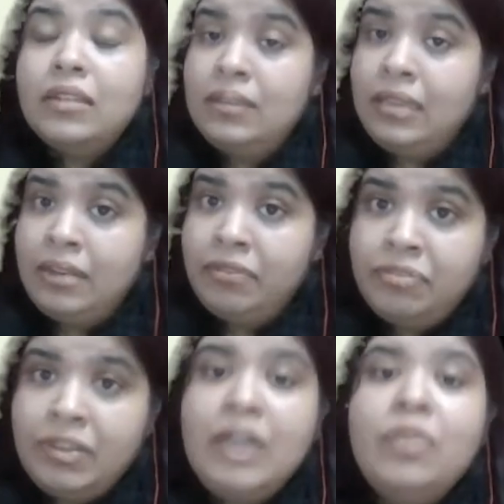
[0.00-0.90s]
They
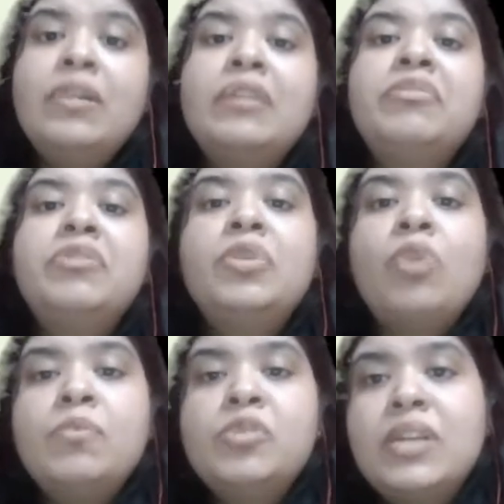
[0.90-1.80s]
feed on different
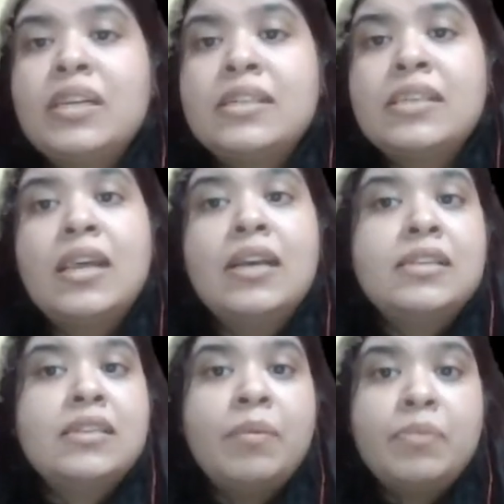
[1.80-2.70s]
objects.
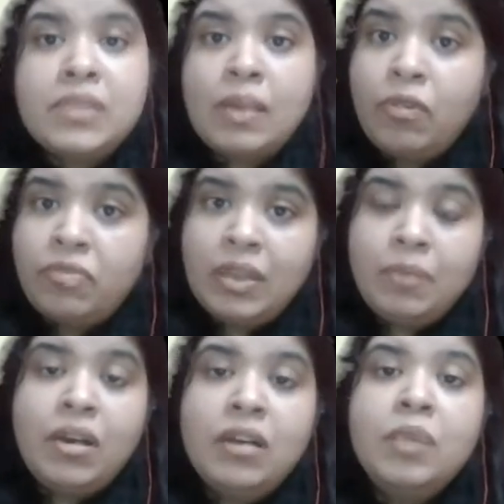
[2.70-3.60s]
Some of
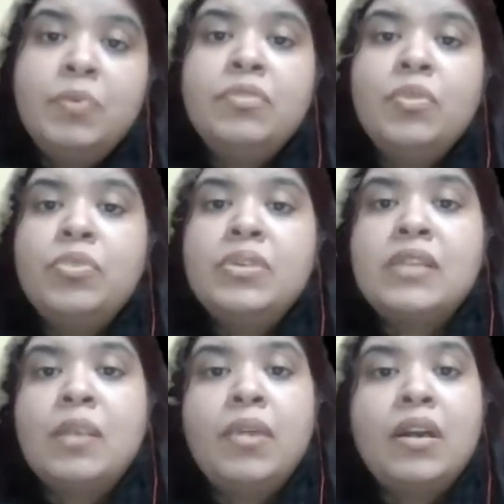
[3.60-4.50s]
them are herbivores,
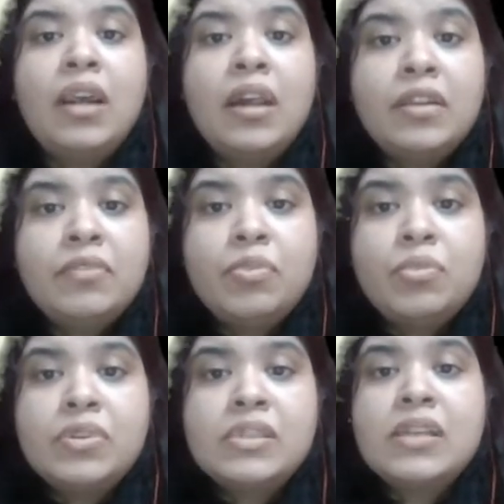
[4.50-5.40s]
some are
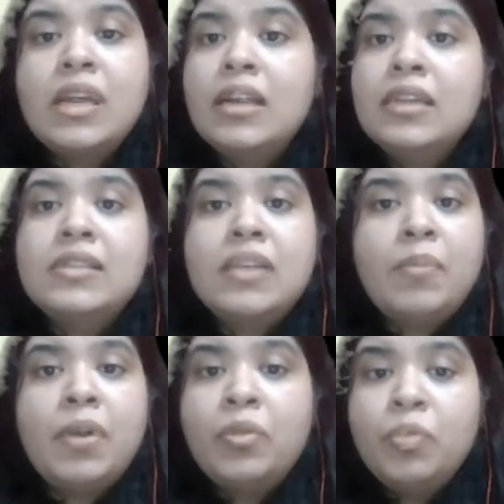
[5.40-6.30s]
carnivores,
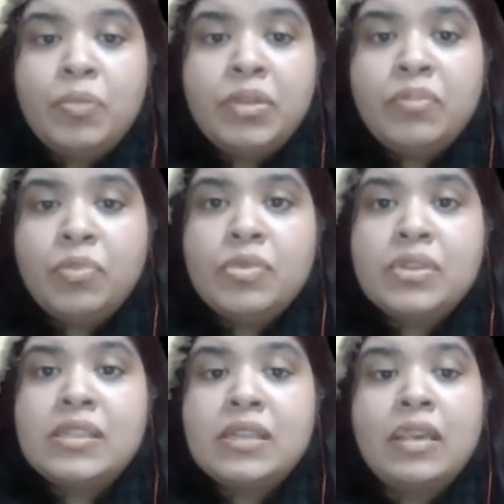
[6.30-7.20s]
some are
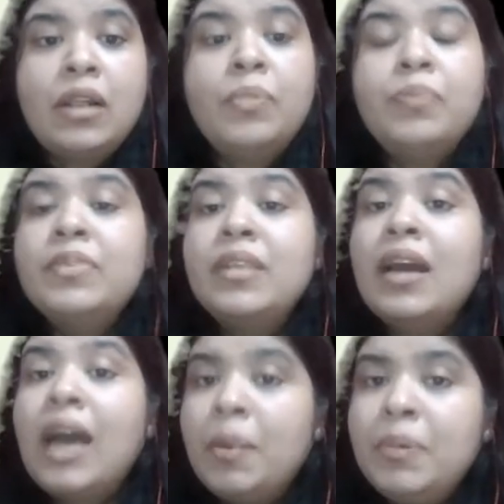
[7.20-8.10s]
omnivores. Now their
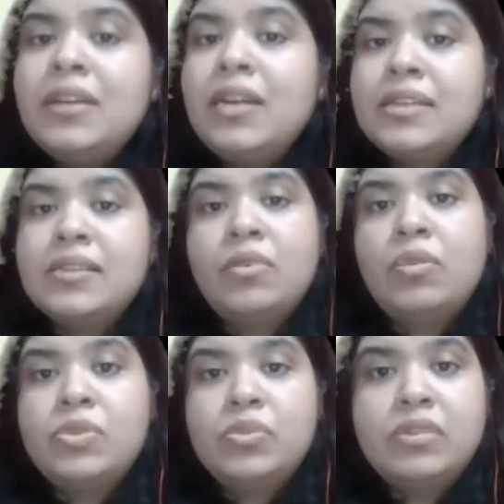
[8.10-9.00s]
habitats are
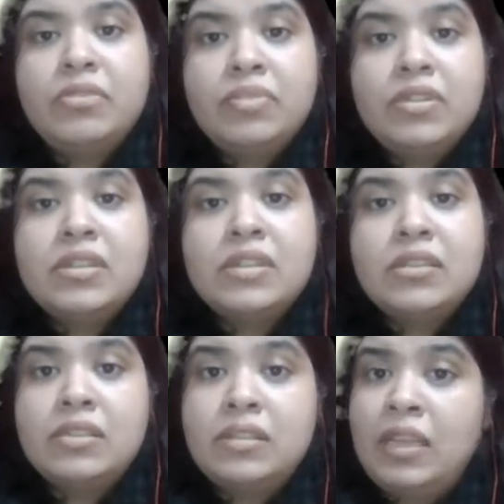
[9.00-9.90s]
also different.
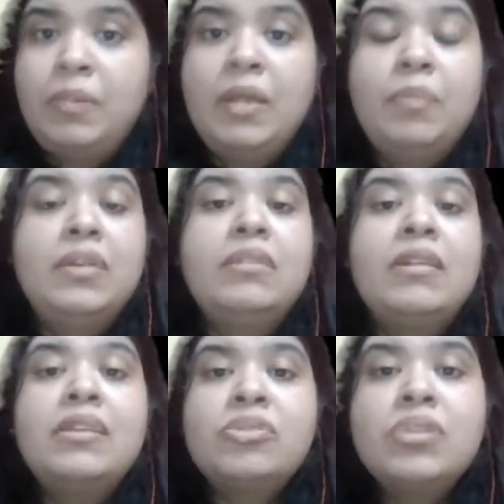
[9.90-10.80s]
They may be
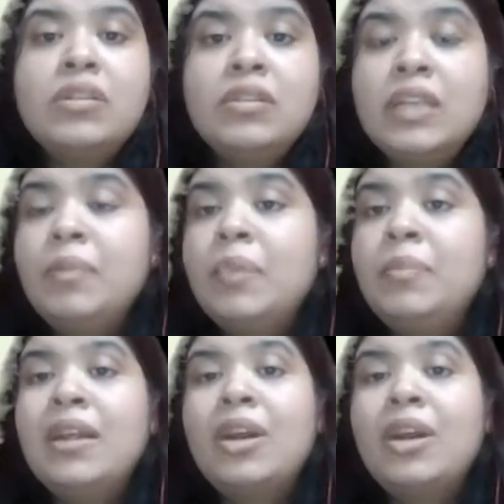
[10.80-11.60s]
terrestrial, they may be